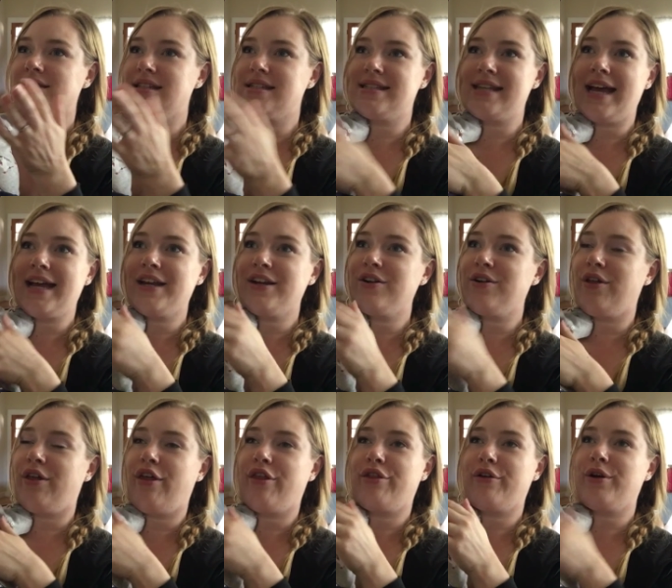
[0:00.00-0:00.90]
the second or
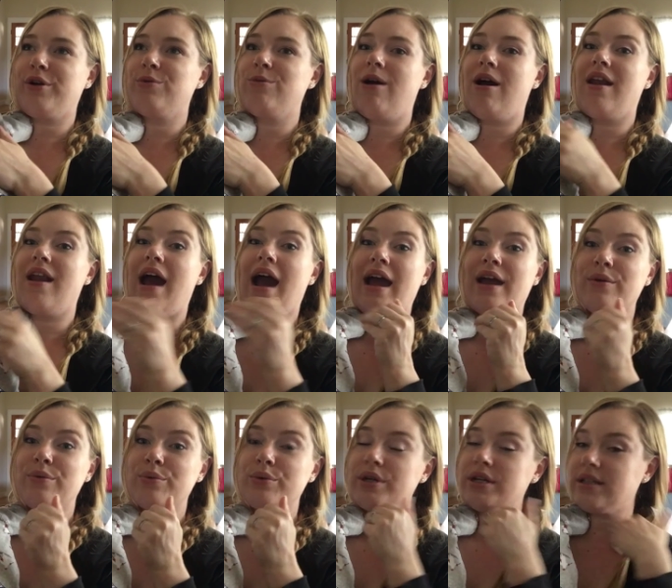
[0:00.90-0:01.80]
the third one, I
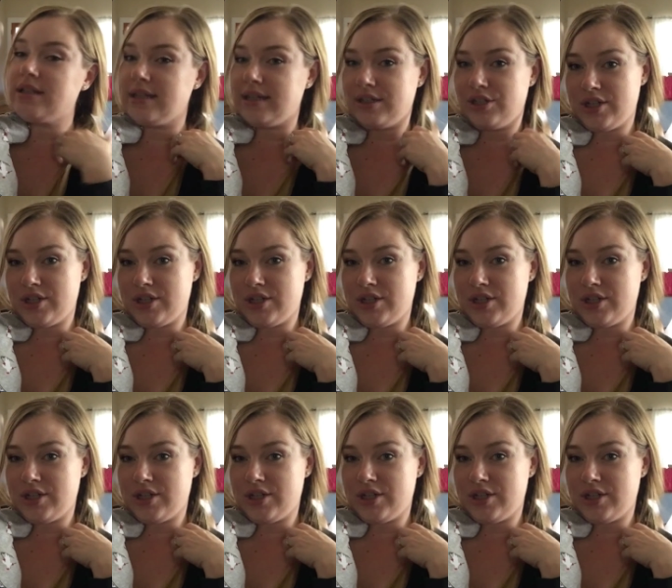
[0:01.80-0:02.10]
really